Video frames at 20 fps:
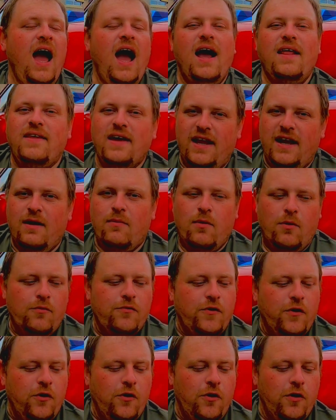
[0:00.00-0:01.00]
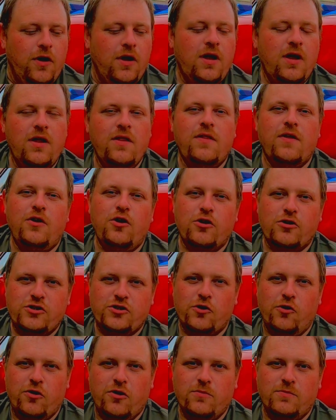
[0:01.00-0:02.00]
And then I will do the new
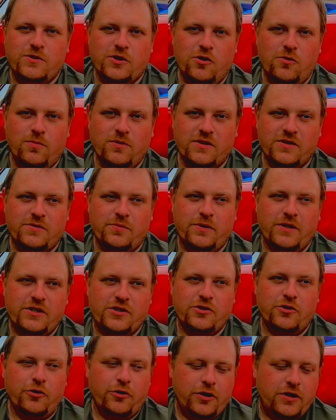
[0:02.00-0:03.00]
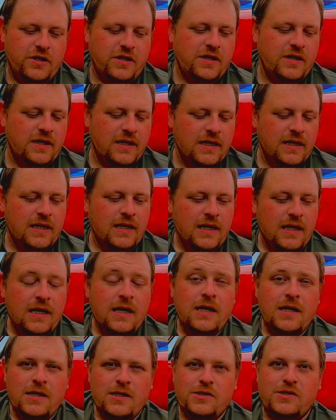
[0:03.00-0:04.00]
shock absorbers, which look
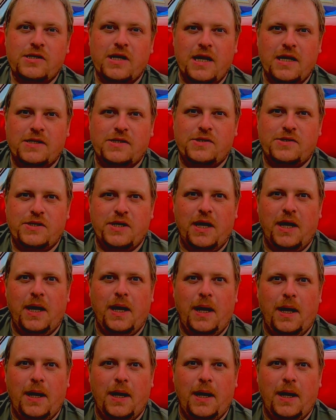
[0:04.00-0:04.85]
tasty.